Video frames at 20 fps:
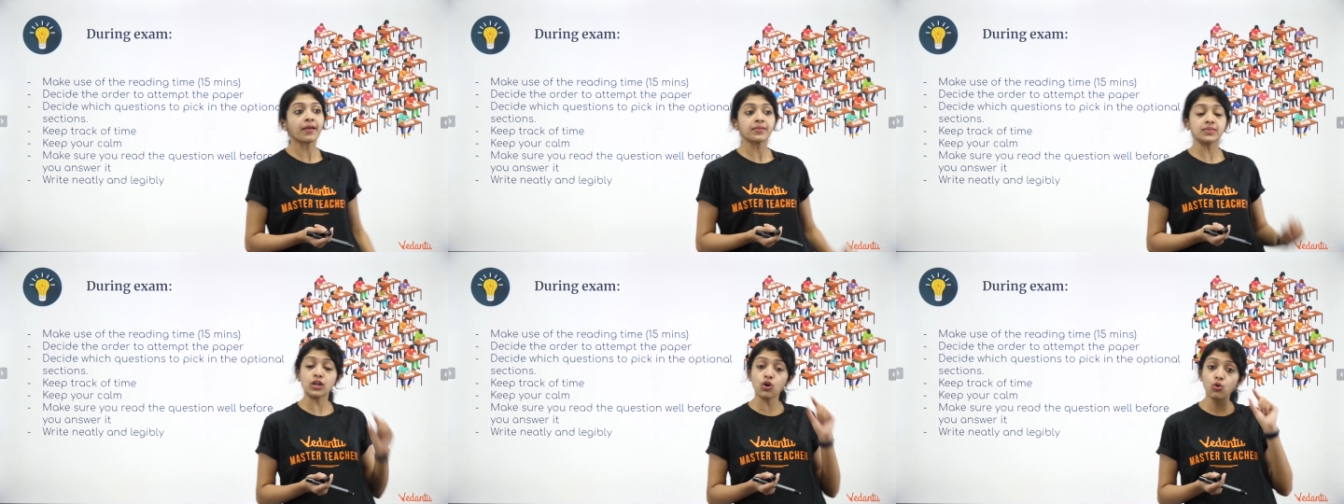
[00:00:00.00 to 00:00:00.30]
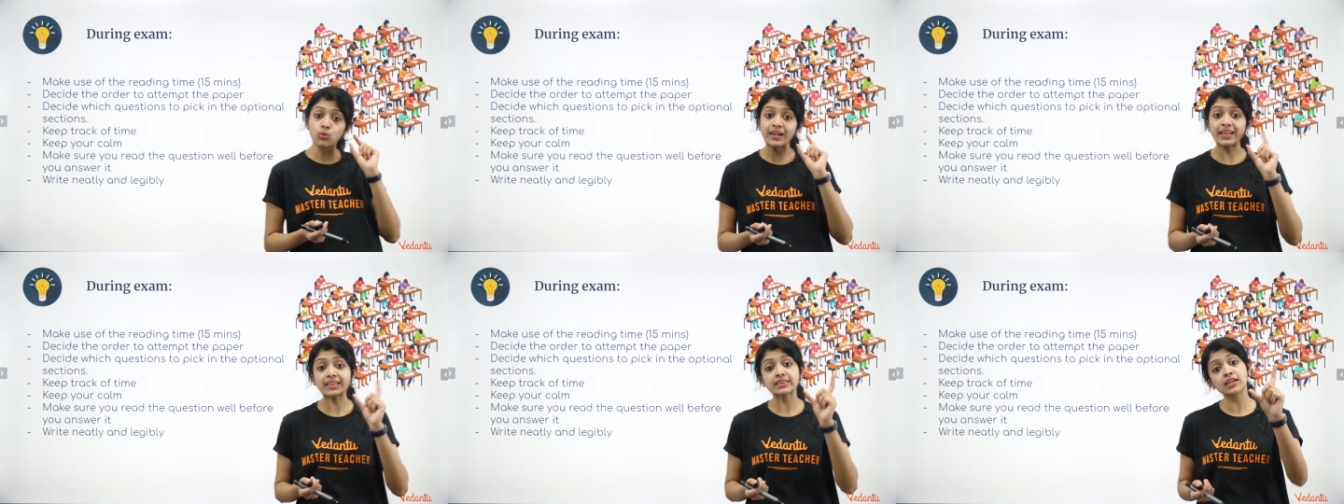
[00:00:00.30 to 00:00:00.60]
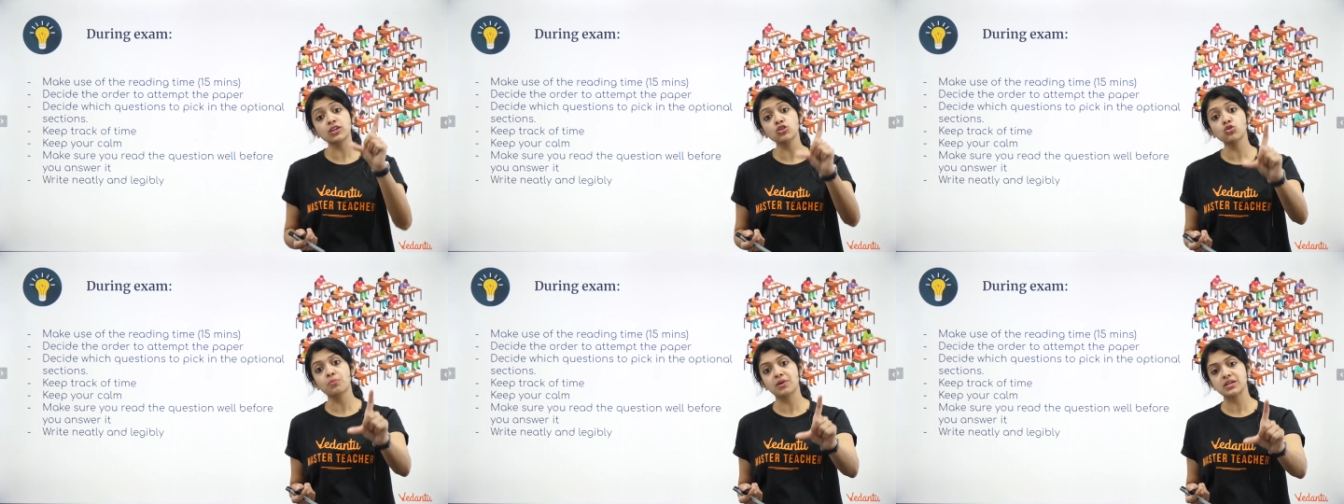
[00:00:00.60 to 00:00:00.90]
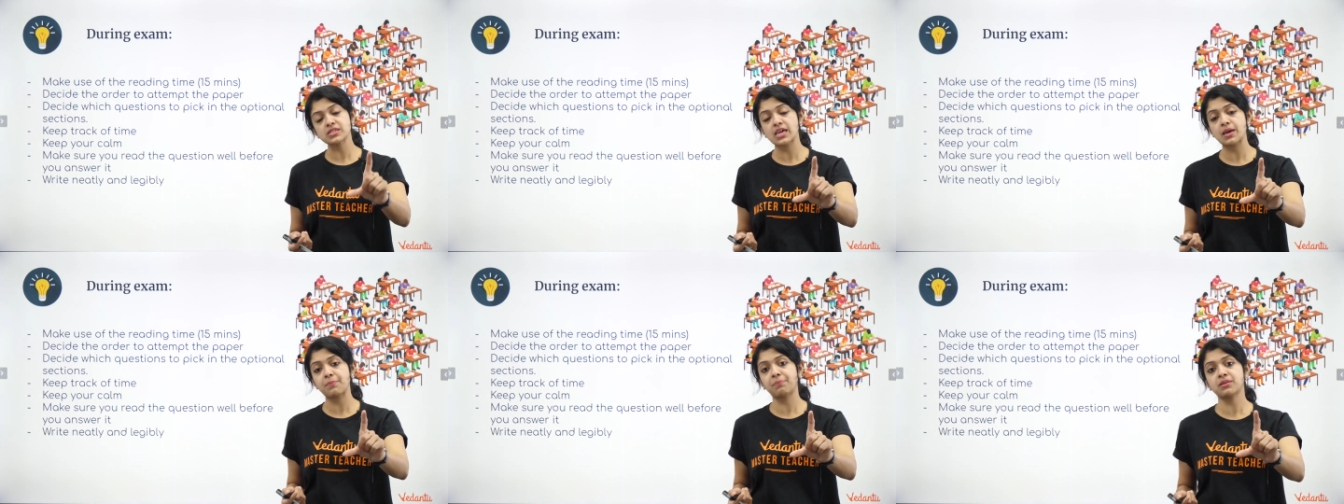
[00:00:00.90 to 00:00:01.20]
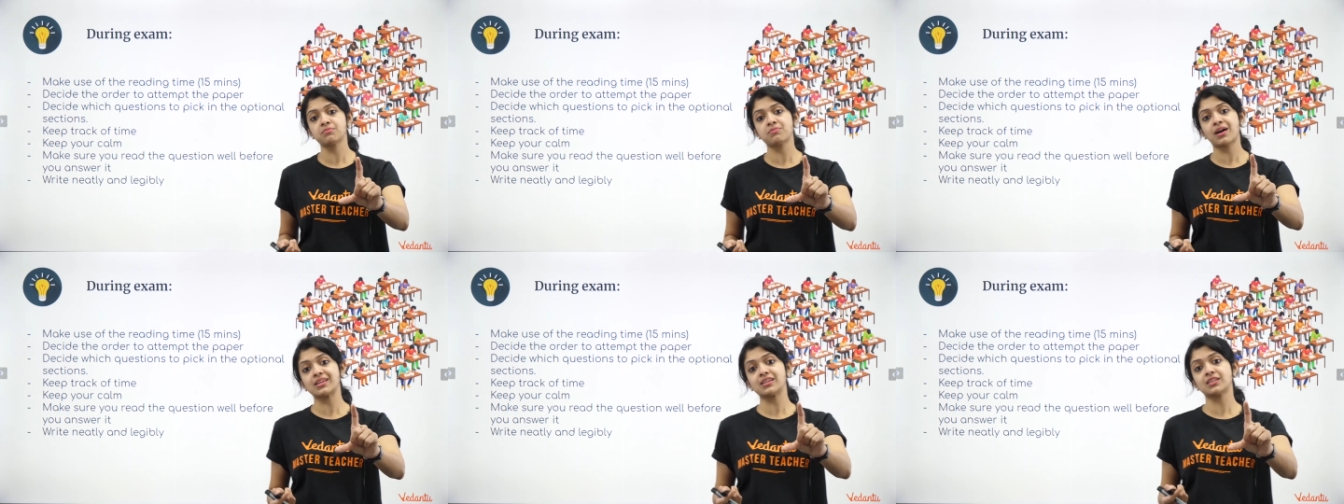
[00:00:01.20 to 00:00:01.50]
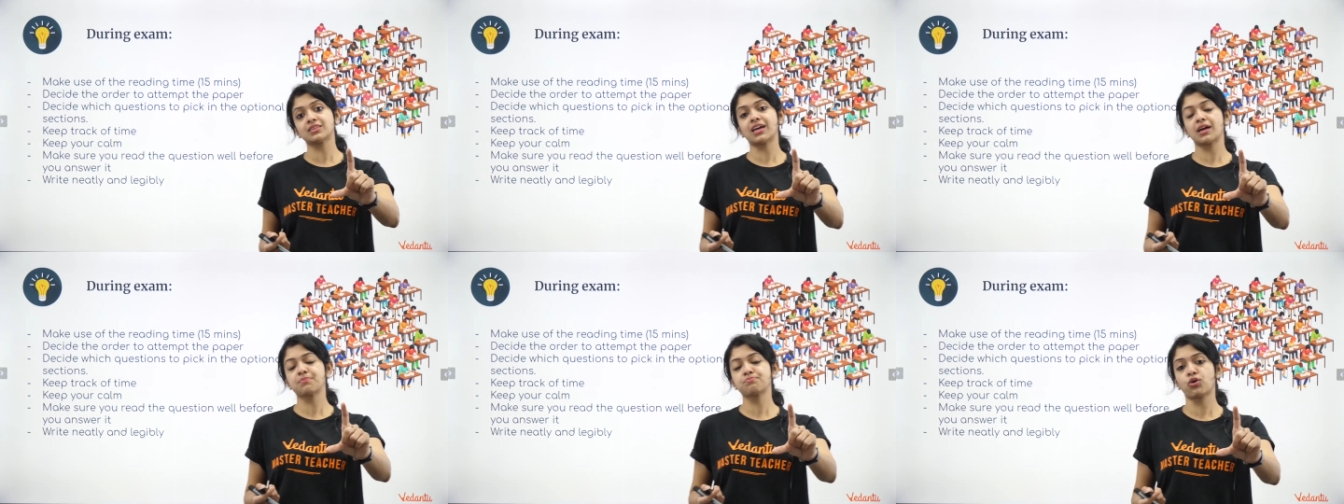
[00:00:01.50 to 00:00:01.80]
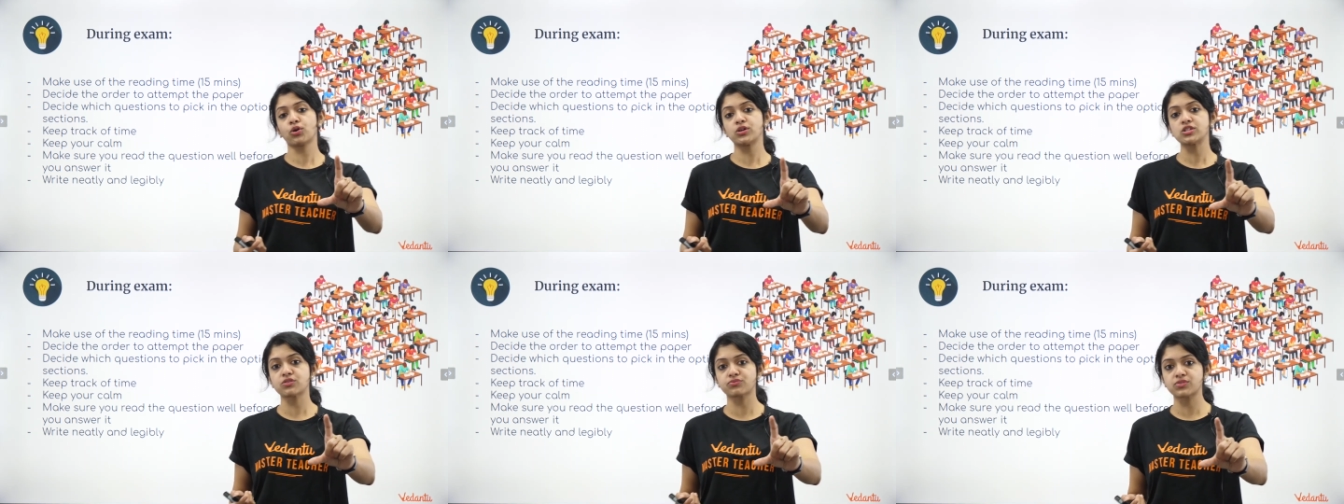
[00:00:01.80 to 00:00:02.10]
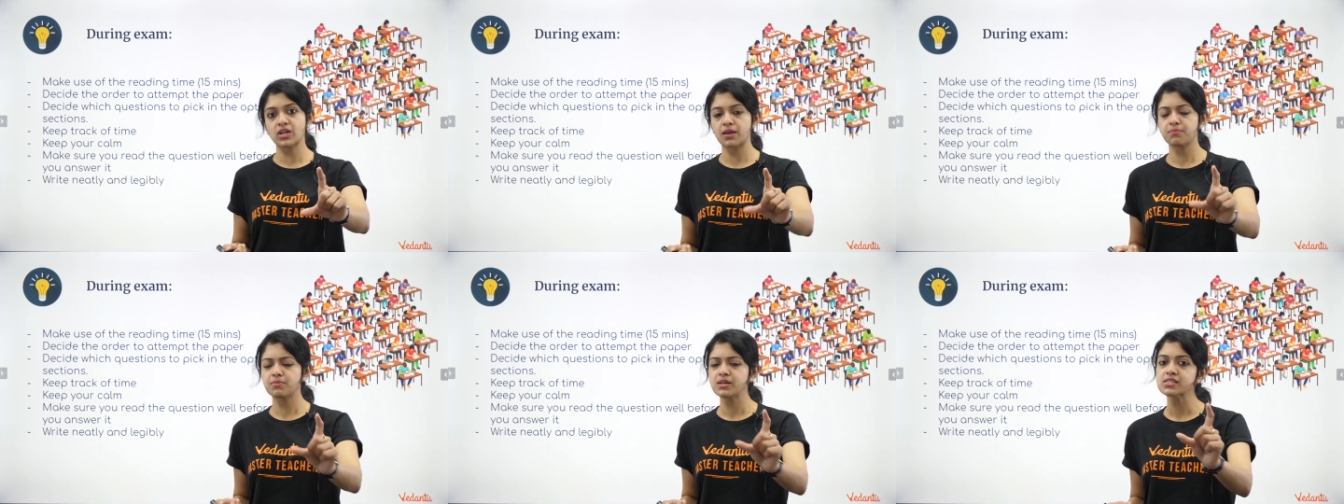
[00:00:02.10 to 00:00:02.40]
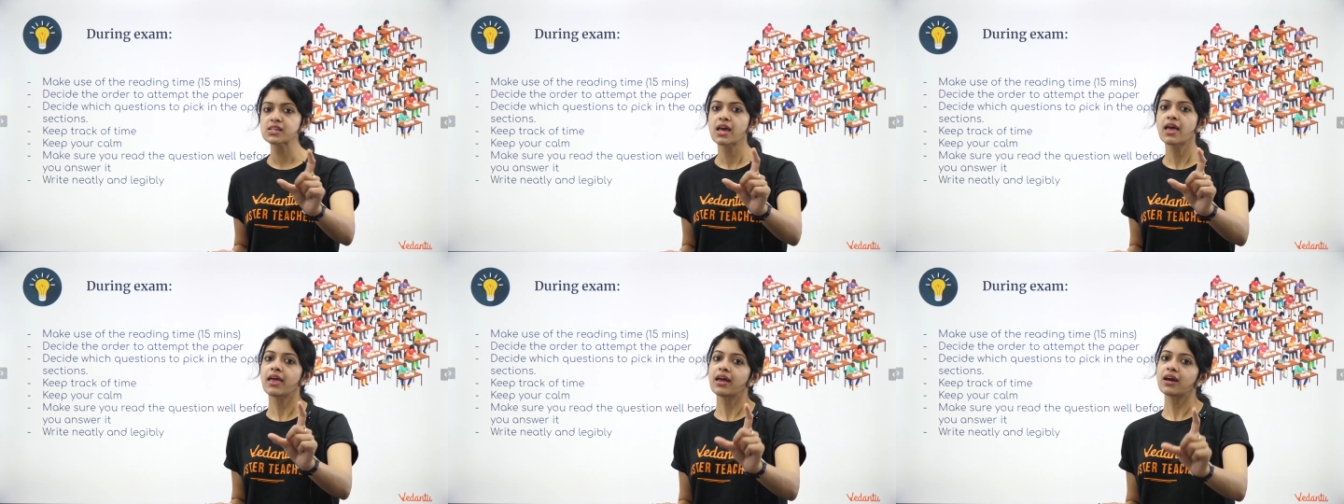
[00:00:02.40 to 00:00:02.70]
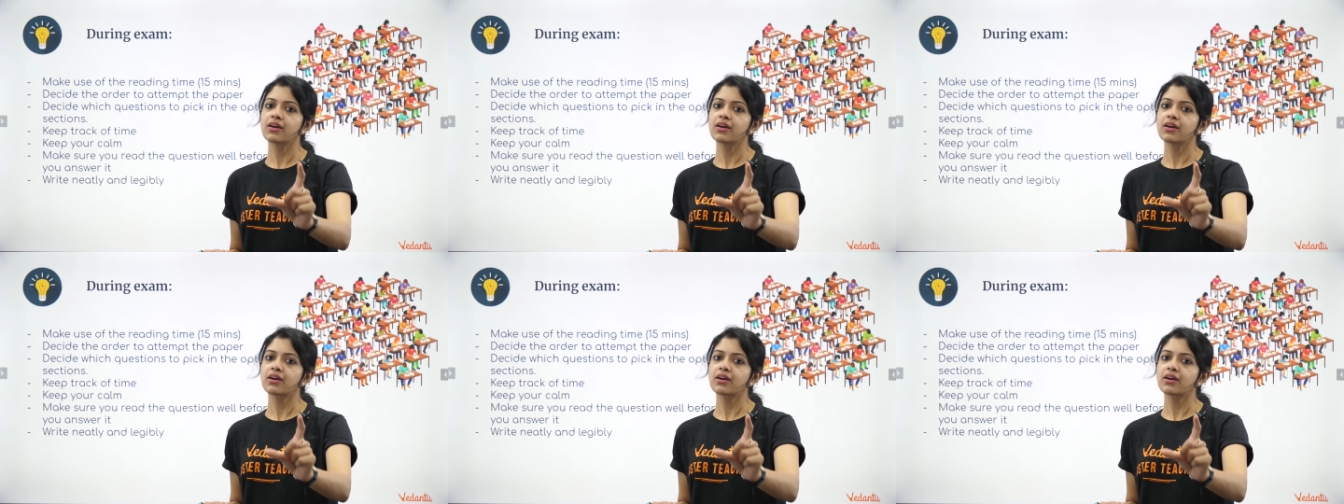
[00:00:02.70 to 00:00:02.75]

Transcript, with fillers: The only thing you must keep in mind at that point of time is